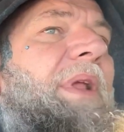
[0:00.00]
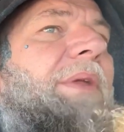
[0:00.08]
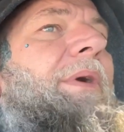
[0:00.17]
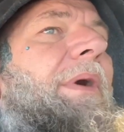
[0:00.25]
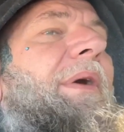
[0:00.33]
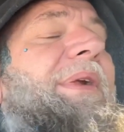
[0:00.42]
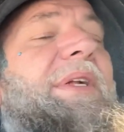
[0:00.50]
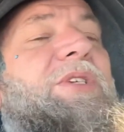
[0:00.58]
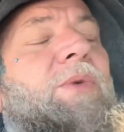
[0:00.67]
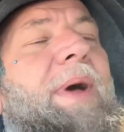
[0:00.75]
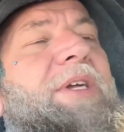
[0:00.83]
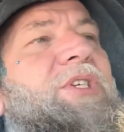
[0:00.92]
There are
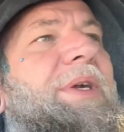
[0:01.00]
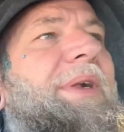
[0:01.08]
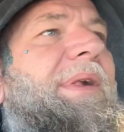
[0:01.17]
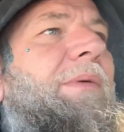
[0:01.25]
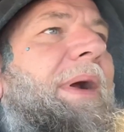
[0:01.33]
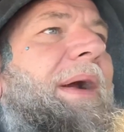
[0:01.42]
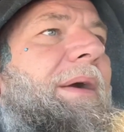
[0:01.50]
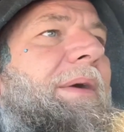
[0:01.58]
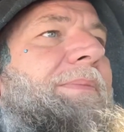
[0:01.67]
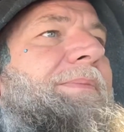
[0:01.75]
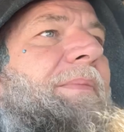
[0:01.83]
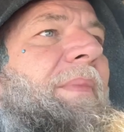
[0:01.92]
situations where
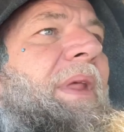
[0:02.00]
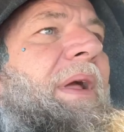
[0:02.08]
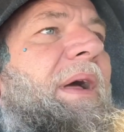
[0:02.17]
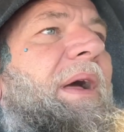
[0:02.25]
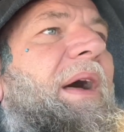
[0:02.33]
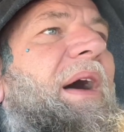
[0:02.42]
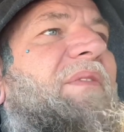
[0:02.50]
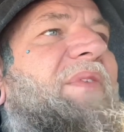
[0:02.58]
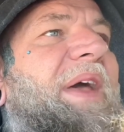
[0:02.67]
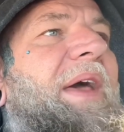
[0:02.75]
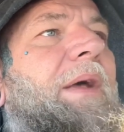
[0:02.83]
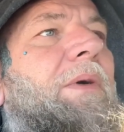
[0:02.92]
a
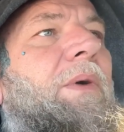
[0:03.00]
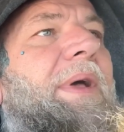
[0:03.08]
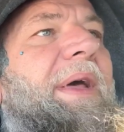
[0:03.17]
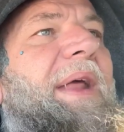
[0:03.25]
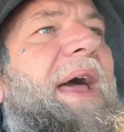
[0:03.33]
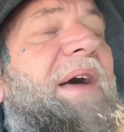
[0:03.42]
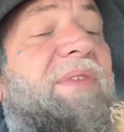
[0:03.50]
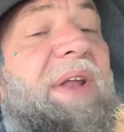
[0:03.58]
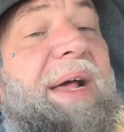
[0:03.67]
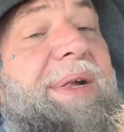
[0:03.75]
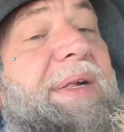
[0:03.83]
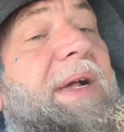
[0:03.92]
vehicle could have
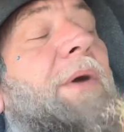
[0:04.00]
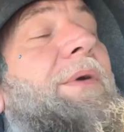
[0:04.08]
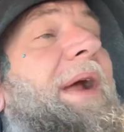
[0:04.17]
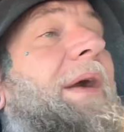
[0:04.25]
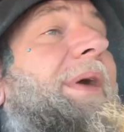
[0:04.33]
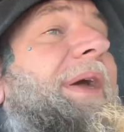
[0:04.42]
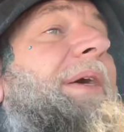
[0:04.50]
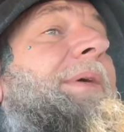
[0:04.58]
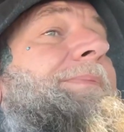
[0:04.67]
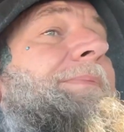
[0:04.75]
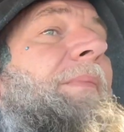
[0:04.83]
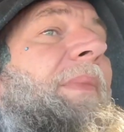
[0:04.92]
less cone area
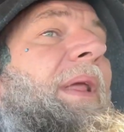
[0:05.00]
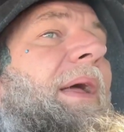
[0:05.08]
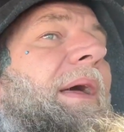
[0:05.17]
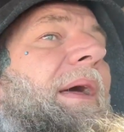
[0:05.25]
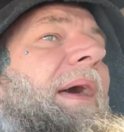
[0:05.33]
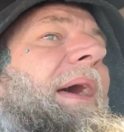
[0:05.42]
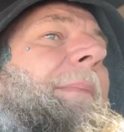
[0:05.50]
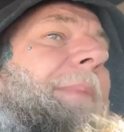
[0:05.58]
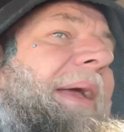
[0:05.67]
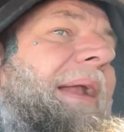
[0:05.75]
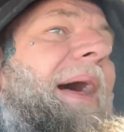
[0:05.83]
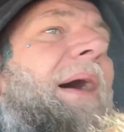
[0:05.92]
and
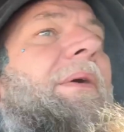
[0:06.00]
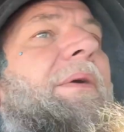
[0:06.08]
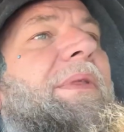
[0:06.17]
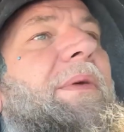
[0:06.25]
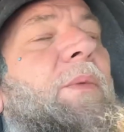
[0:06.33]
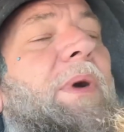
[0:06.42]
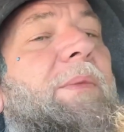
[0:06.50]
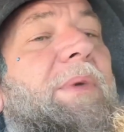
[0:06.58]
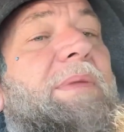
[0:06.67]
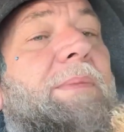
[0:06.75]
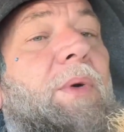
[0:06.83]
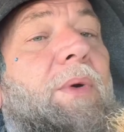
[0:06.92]
be louder than one
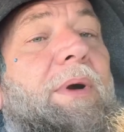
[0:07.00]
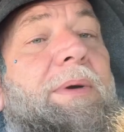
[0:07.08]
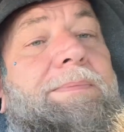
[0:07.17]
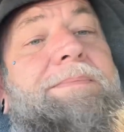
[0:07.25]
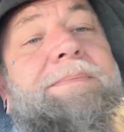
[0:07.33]
with more.